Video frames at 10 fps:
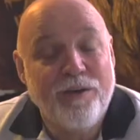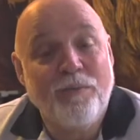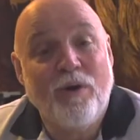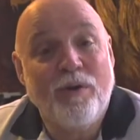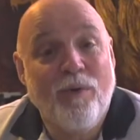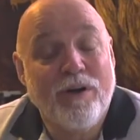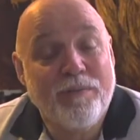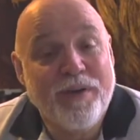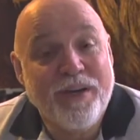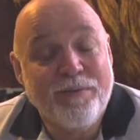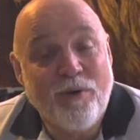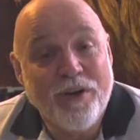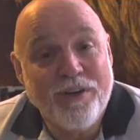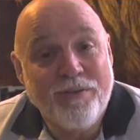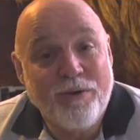Good morning. Welcome again to
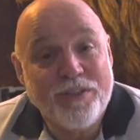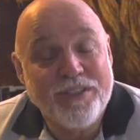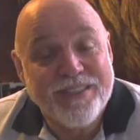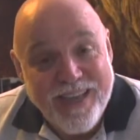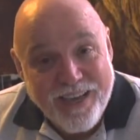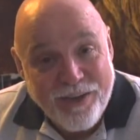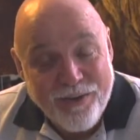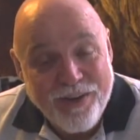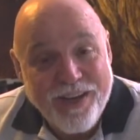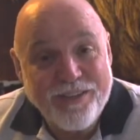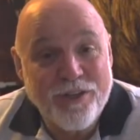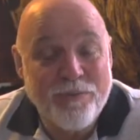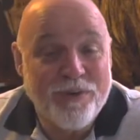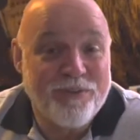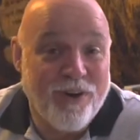Morning Devotions. Thank you again
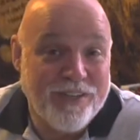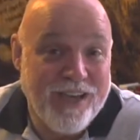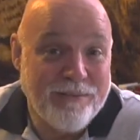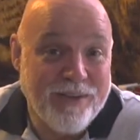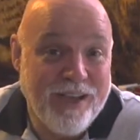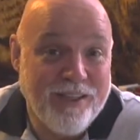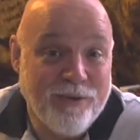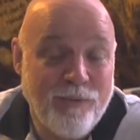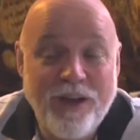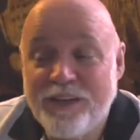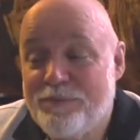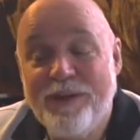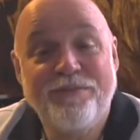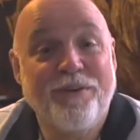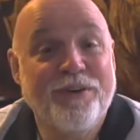so much for our time together. Well, it's
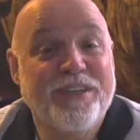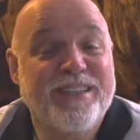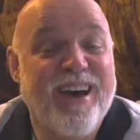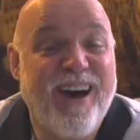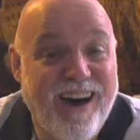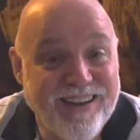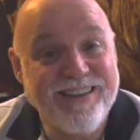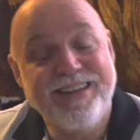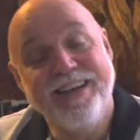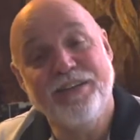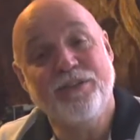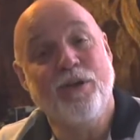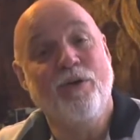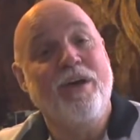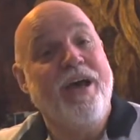May 1st. It's a holiday,
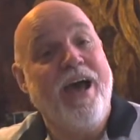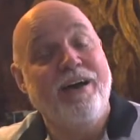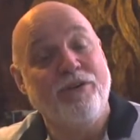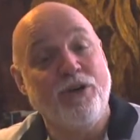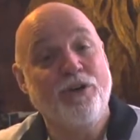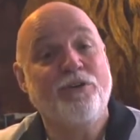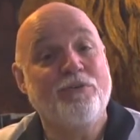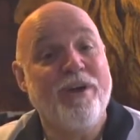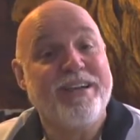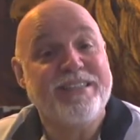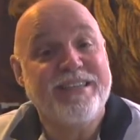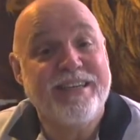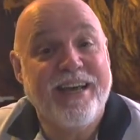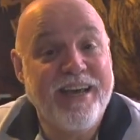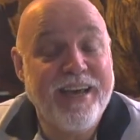so have a good rest
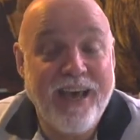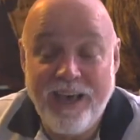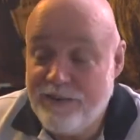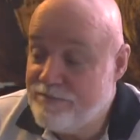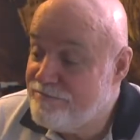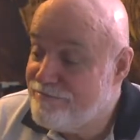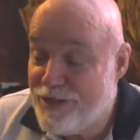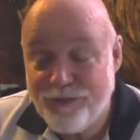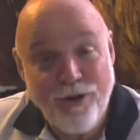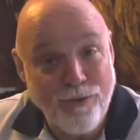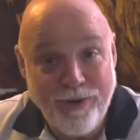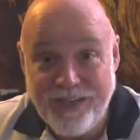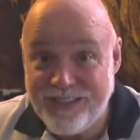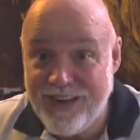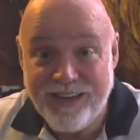today. And there's no
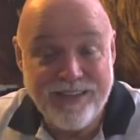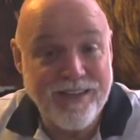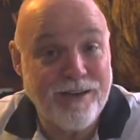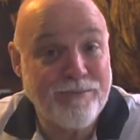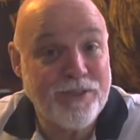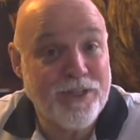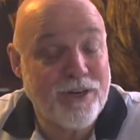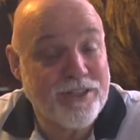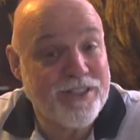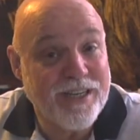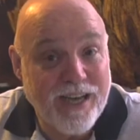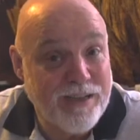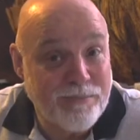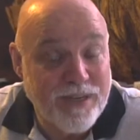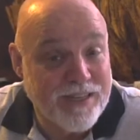reason not to come to church
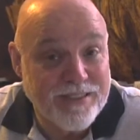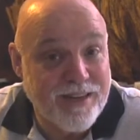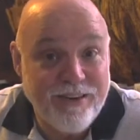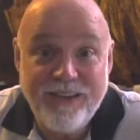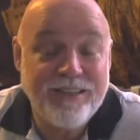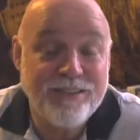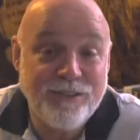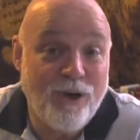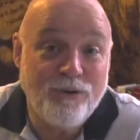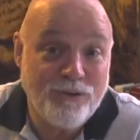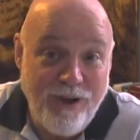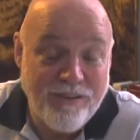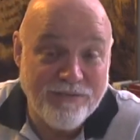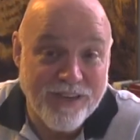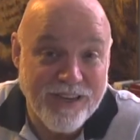tonight because there is no
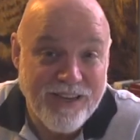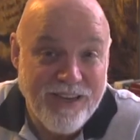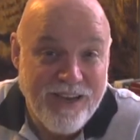traffic.